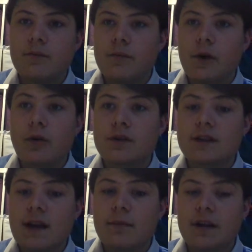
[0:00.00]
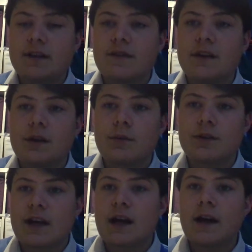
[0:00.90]
go to the same place Vinder
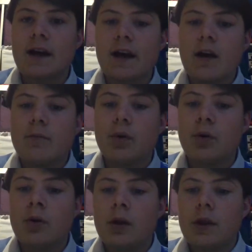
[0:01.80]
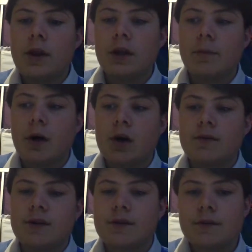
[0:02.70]
was at, but the
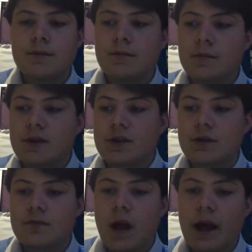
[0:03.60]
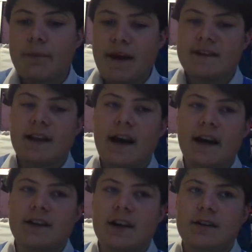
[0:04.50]
Liparis basically
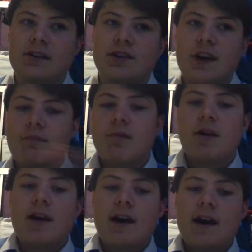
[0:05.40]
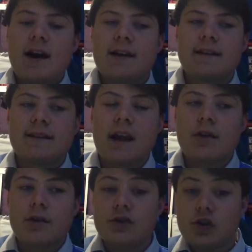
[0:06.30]
hijacked her ship and
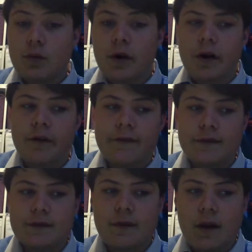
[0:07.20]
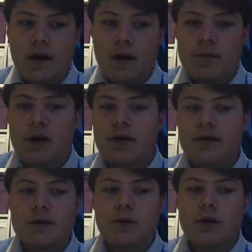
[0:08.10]
sent her to Earth
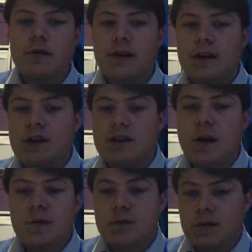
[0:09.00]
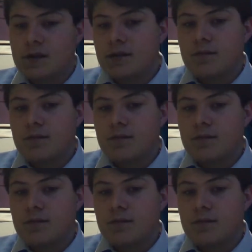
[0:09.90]
because one of the ships was